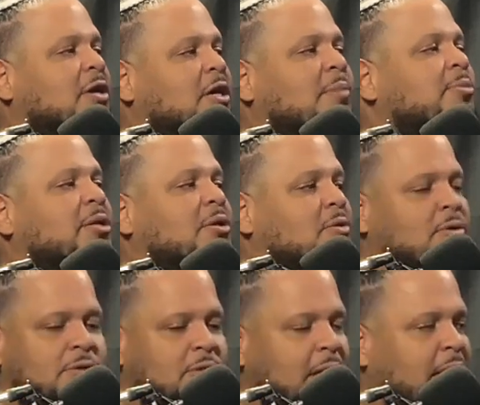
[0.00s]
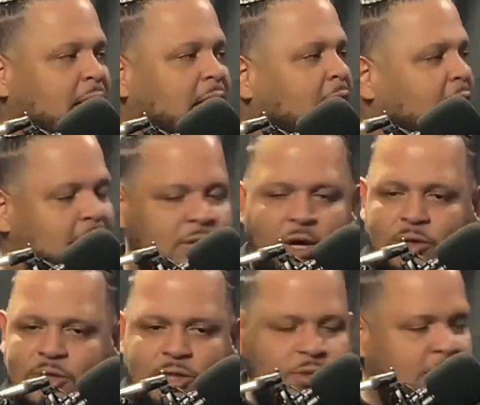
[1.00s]
company logos on the hat. It's all
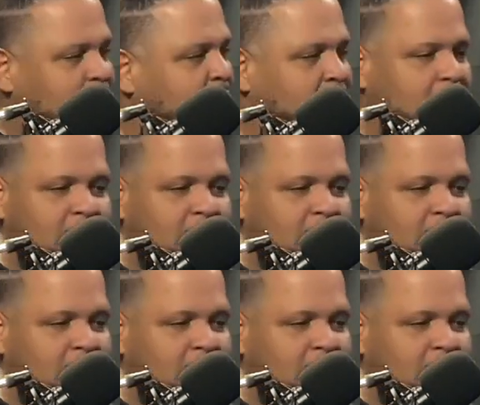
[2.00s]
just your city.